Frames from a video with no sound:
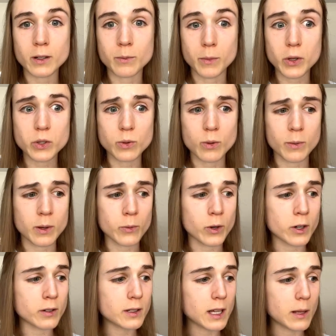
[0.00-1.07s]
Most women
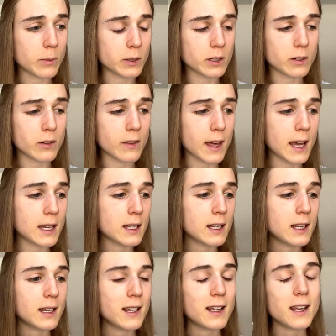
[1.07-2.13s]
weren't able to do that.
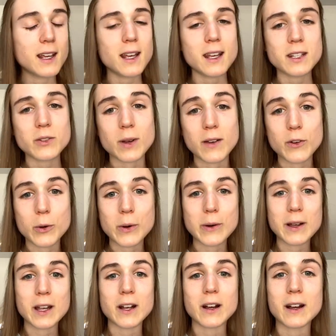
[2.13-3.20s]
So I have a quote
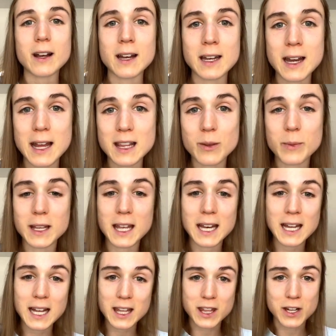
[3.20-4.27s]
here, and at the
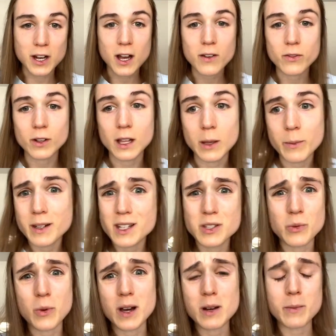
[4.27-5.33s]
beginning of the novel, Emma doesn't
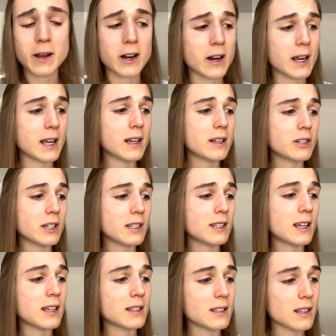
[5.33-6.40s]
want to marry. She
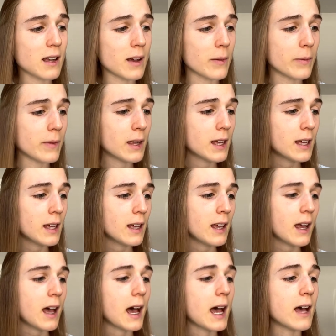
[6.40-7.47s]
says,
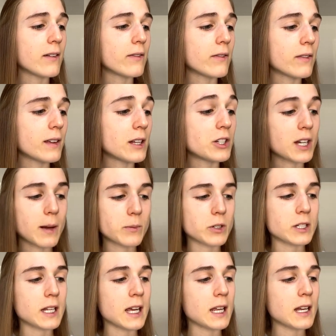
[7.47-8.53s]
in chapter
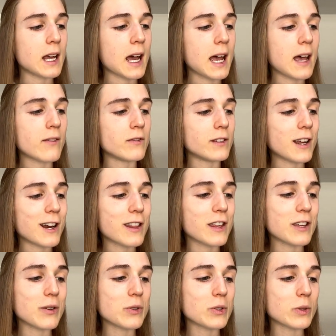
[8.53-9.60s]
10, I have none of the
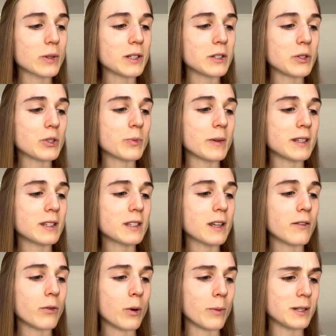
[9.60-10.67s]
usual inducements
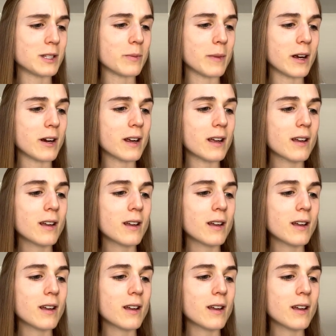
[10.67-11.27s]
of women to marry.